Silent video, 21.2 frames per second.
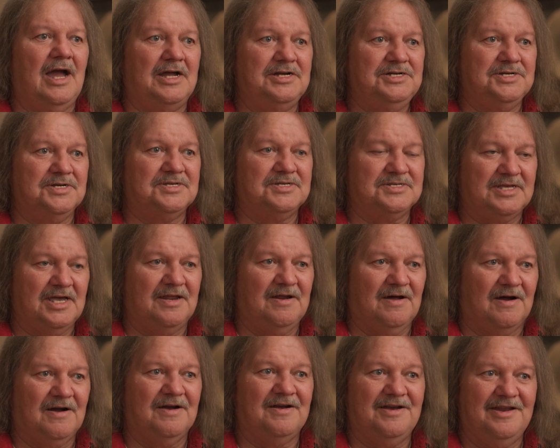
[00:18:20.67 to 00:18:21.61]
I just said
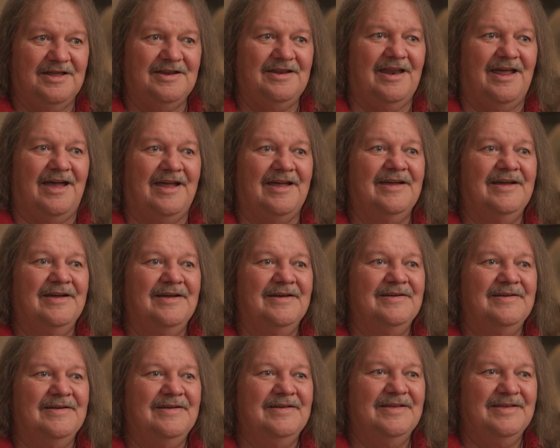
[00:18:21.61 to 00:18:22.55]
art, didn't I?
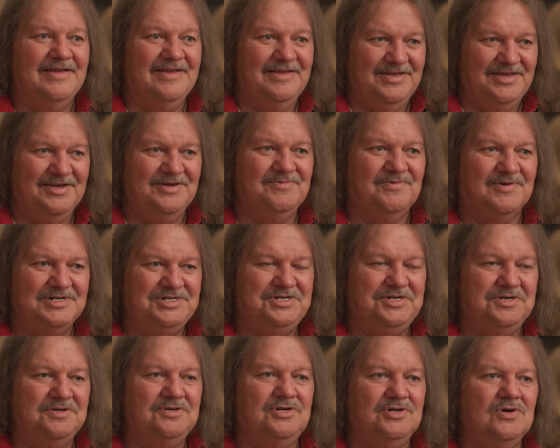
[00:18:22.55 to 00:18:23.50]
You, what
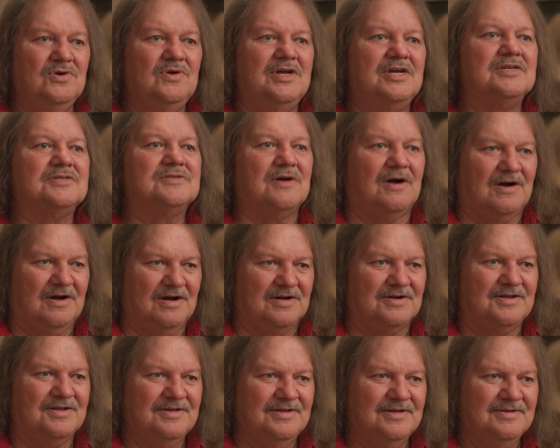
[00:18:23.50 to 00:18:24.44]
you do is
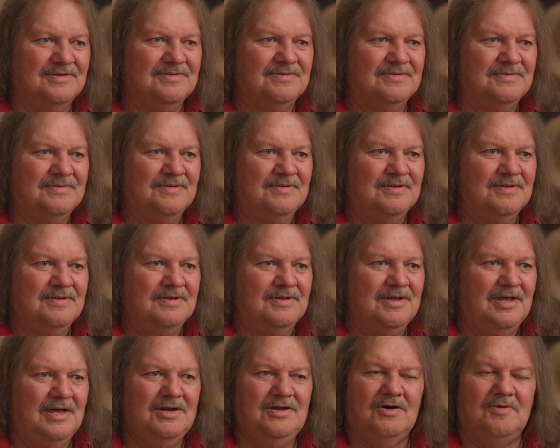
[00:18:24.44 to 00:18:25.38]
art.
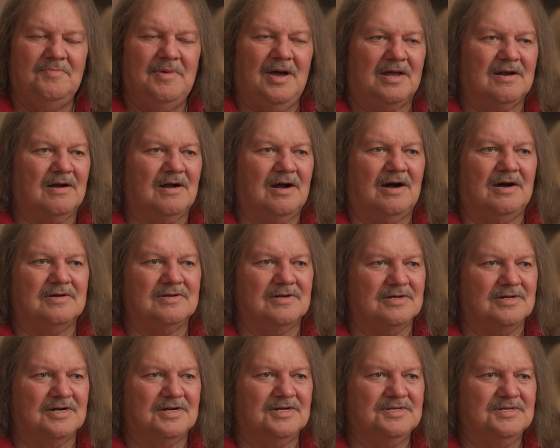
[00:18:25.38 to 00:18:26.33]
It don't matter how it
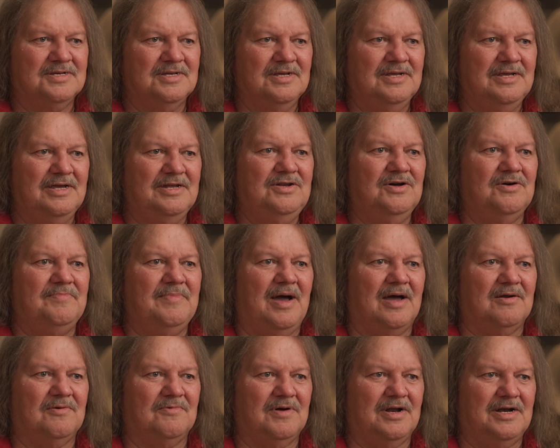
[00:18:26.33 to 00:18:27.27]
looks. It don't
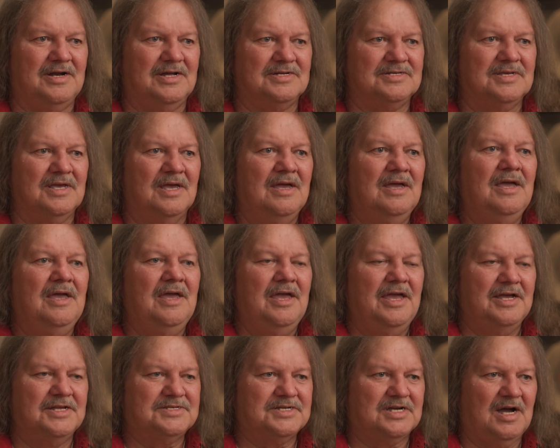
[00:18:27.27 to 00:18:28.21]
matter what it is.
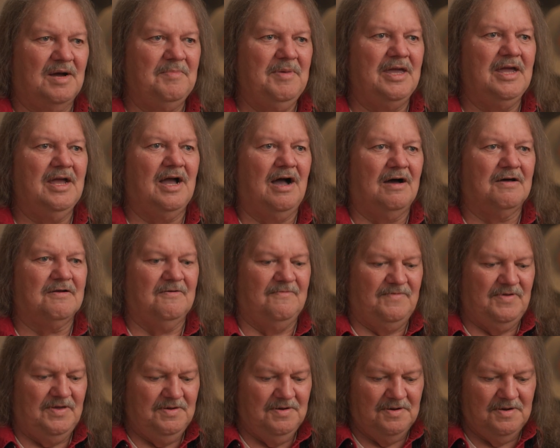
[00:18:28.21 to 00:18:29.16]
It's coming out of
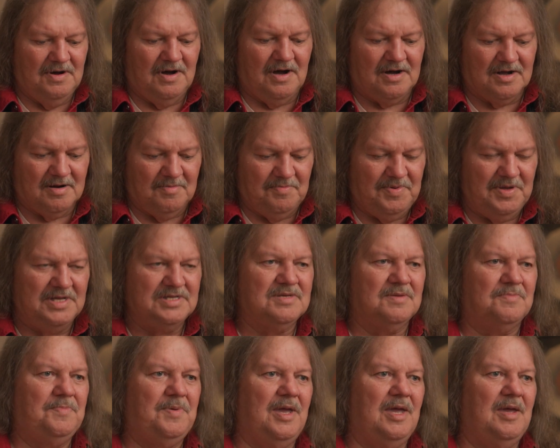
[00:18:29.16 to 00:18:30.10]
you on a piece
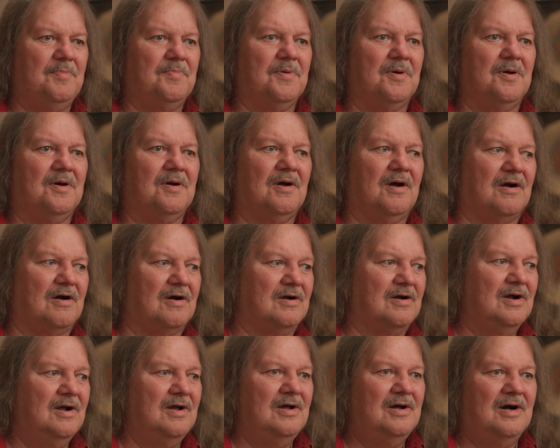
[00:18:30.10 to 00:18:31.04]
of paper or
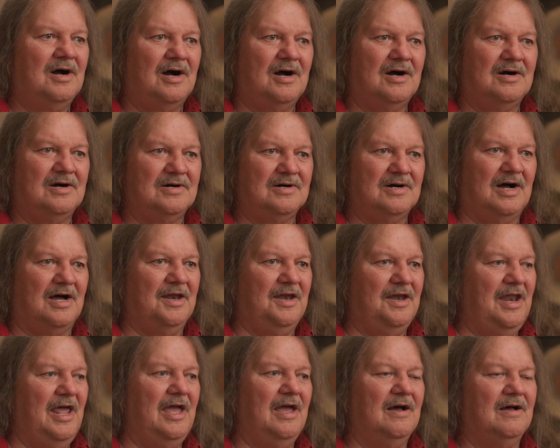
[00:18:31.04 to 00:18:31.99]
uh, a
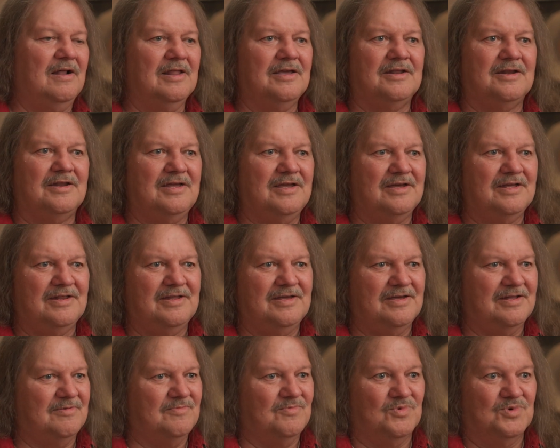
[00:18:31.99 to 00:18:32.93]
nail in, in,
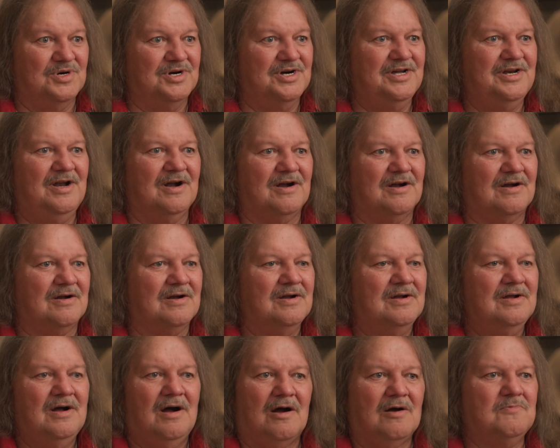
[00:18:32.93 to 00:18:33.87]
in wood or,
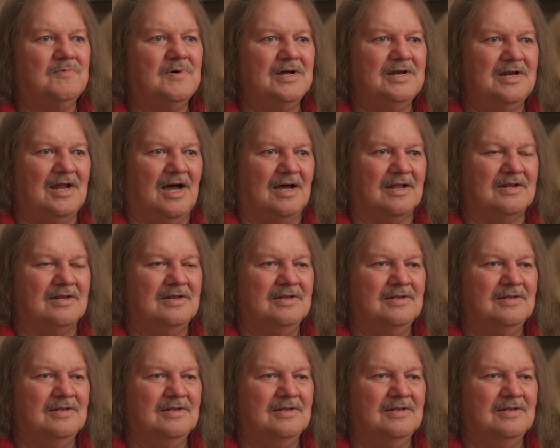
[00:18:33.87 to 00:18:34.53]
or whatnot.